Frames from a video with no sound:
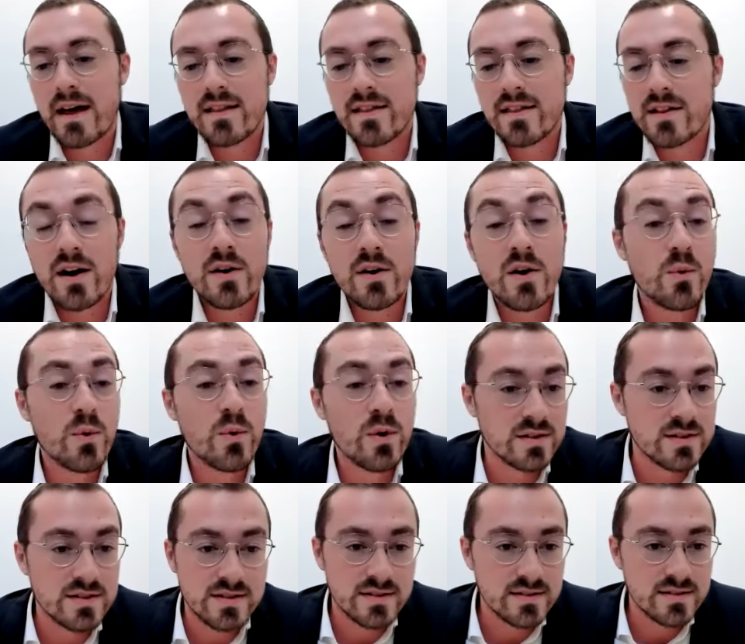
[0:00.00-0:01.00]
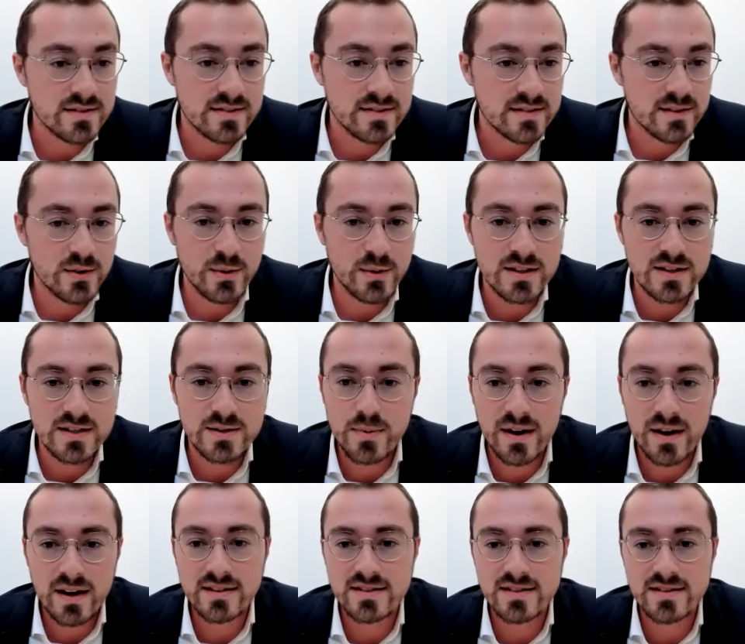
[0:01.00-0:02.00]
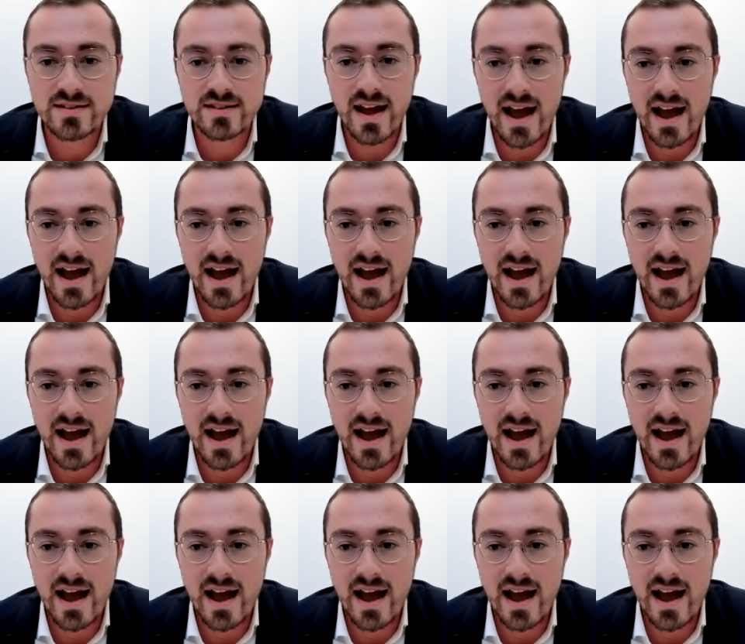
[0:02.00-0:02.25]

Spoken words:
There are no words to express